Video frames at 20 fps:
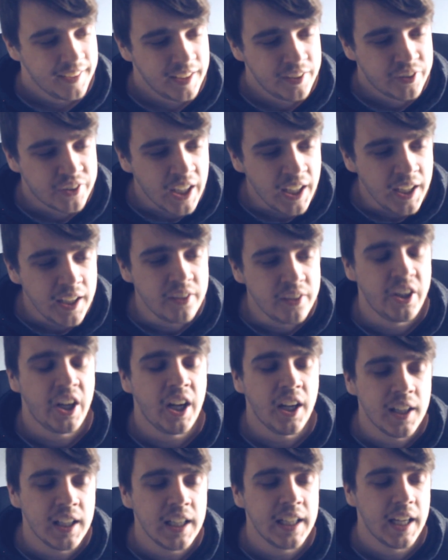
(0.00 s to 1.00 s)
This guy is
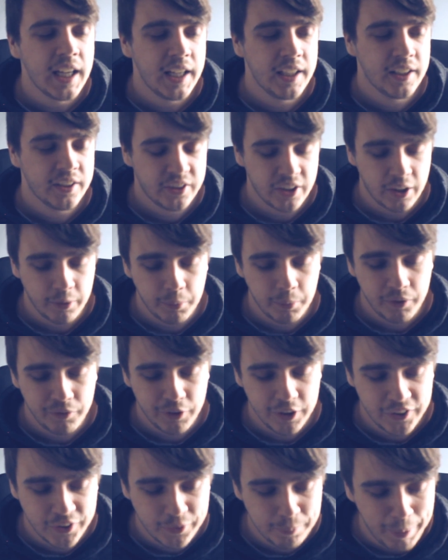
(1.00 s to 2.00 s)
hardly innocent with
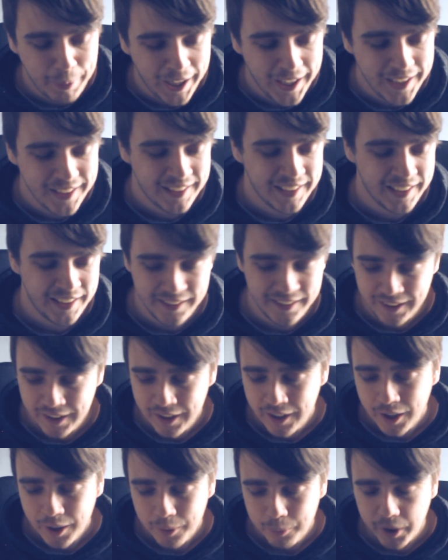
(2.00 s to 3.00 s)
his spending.
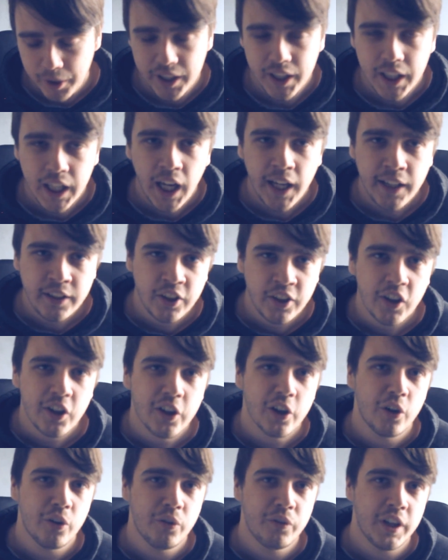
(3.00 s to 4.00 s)
When the guy took
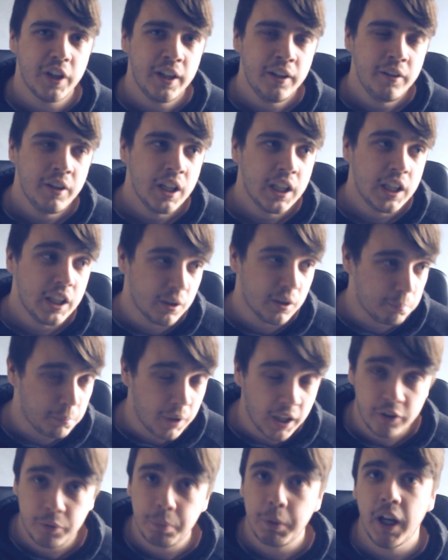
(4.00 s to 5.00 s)
over, he had a
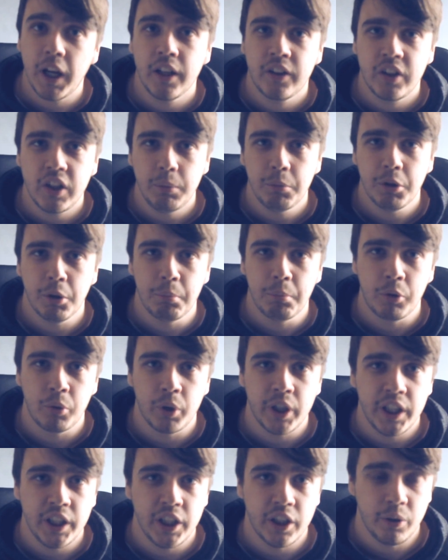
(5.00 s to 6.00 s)
much better team than
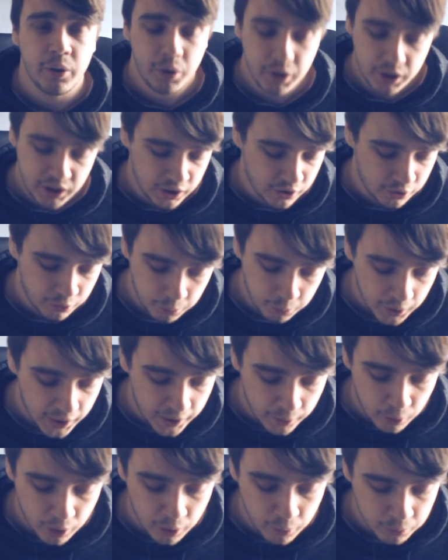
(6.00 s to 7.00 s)
Mourinho. He had
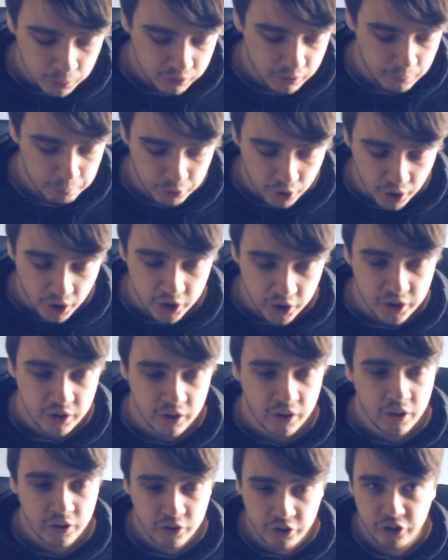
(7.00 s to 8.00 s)
Aguero, De Bruyne,
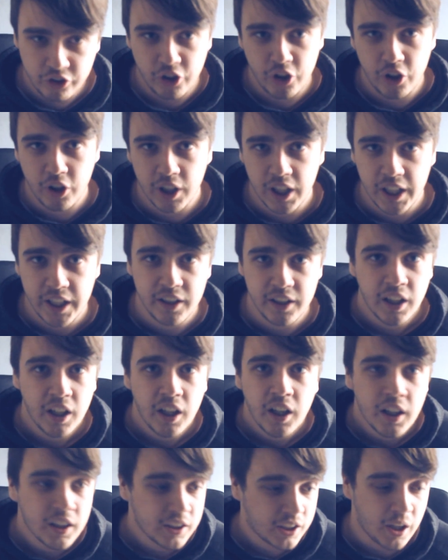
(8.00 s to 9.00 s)
Sterling,
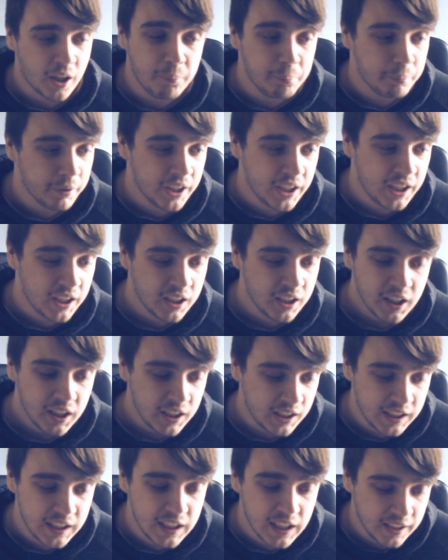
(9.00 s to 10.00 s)
company.
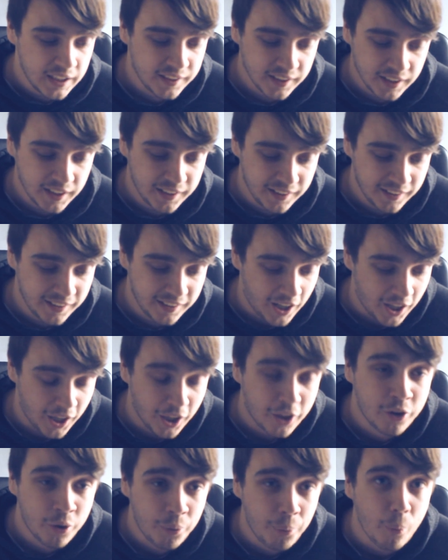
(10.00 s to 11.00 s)
He had
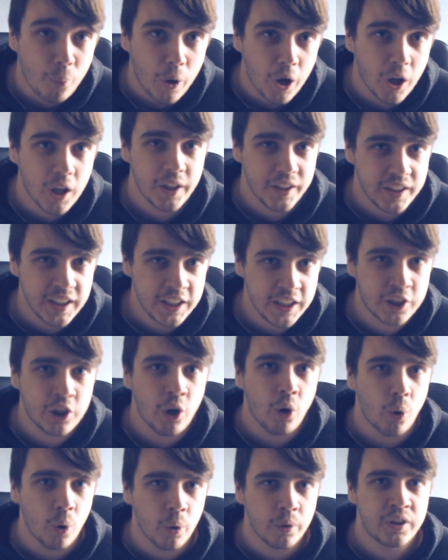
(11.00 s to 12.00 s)
a quality
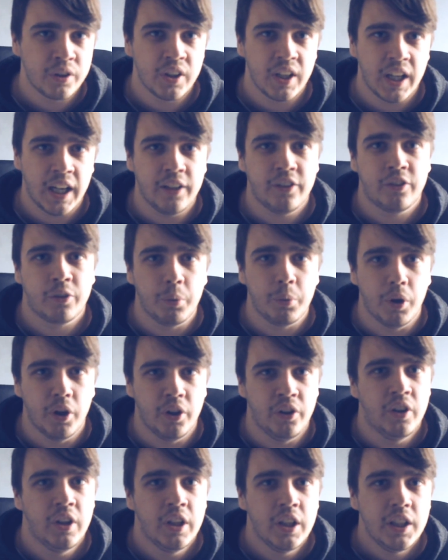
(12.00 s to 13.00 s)
core to that
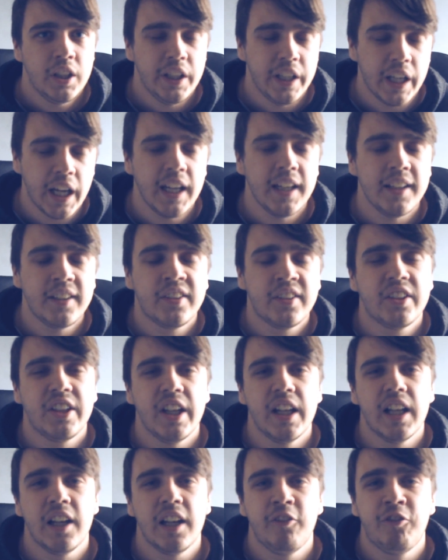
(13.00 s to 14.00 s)
squad. United
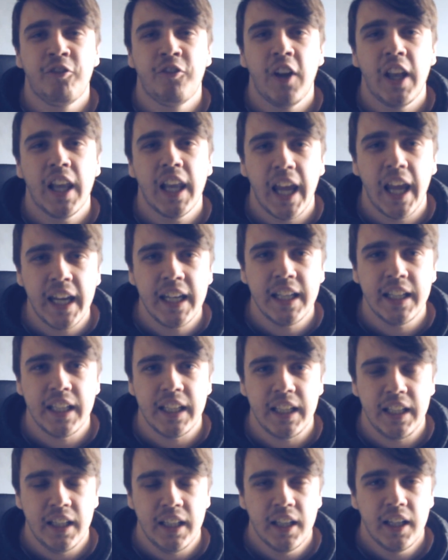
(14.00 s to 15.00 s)
still had
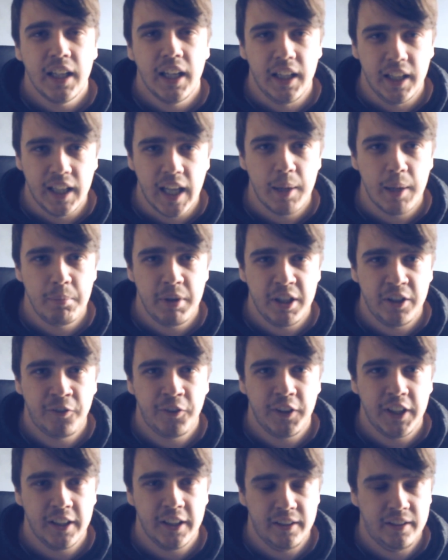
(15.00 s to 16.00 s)
Fellaini in their
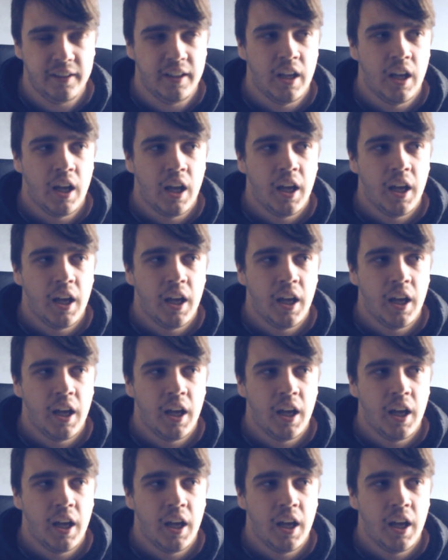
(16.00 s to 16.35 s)
midfield.